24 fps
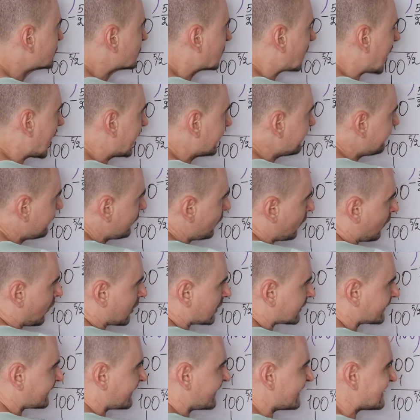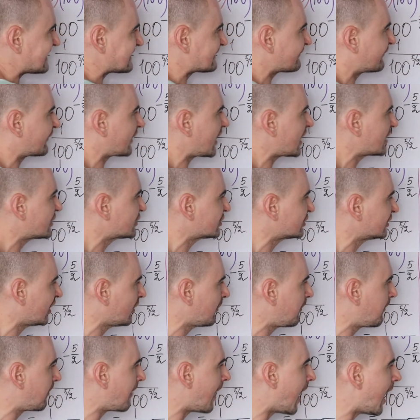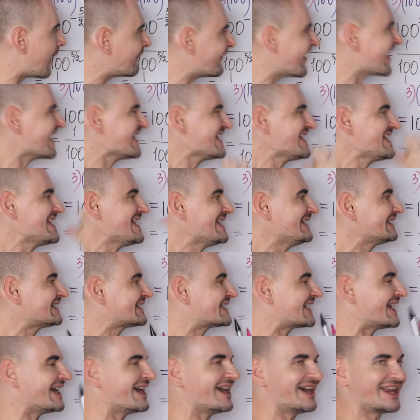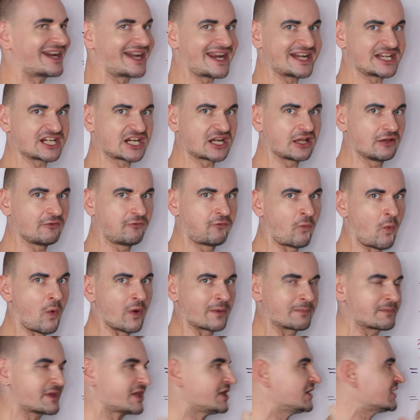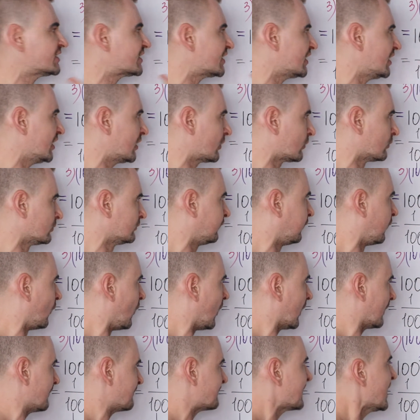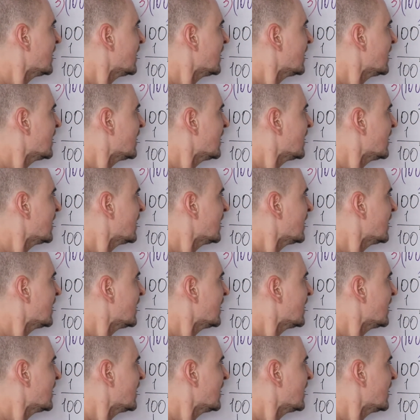to convert this fractional power into a radical form, into a root form.